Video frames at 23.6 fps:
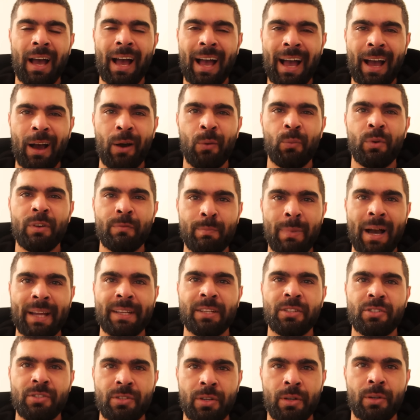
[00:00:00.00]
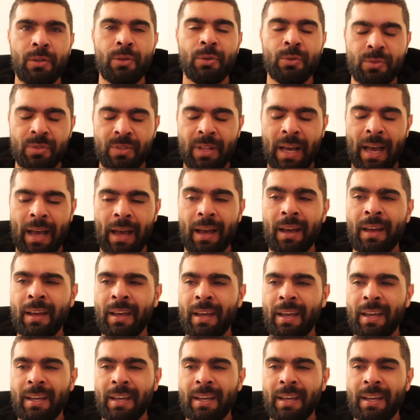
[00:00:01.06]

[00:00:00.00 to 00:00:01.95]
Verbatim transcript: how we've managed to lose that,